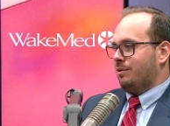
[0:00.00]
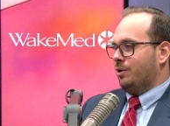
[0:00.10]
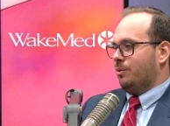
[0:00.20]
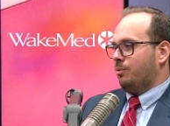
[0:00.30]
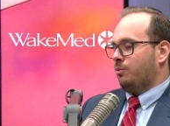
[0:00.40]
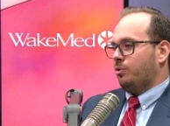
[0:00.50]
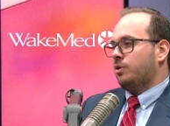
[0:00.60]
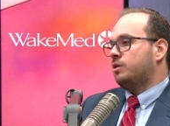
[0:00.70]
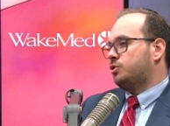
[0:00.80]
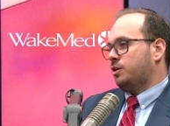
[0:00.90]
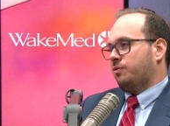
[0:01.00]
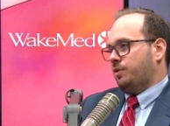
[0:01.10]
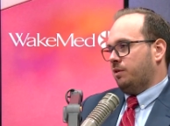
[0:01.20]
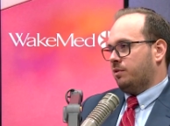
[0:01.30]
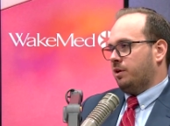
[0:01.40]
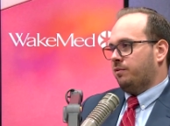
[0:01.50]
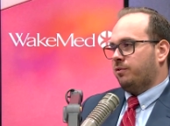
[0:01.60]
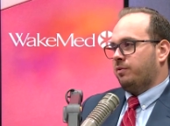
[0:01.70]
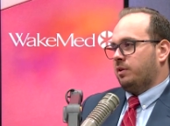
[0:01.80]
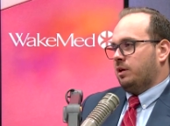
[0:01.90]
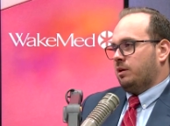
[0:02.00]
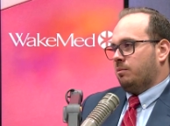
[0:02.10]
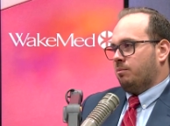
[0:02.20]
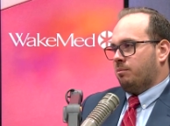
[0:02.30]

You can treat a fever if you're feeling